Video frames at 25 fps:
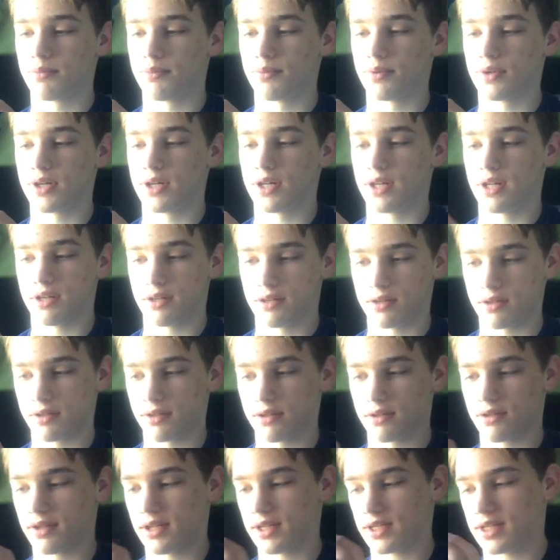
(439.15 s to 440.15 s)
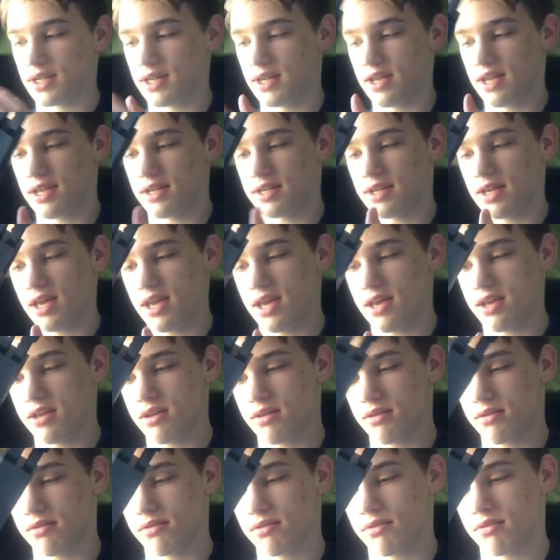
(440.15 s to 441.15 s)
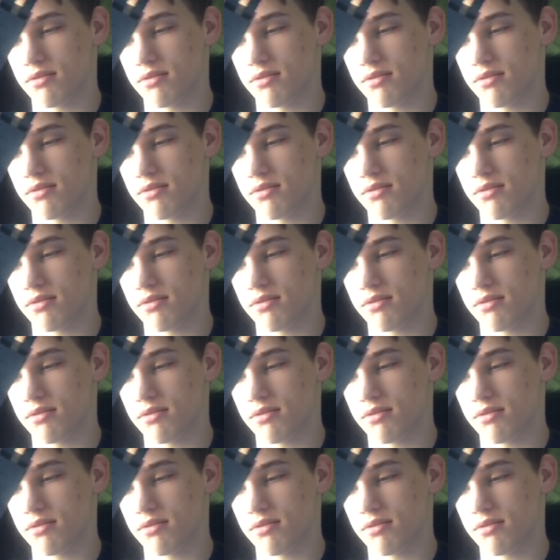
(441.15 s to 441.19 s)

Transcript: Put it in like an AK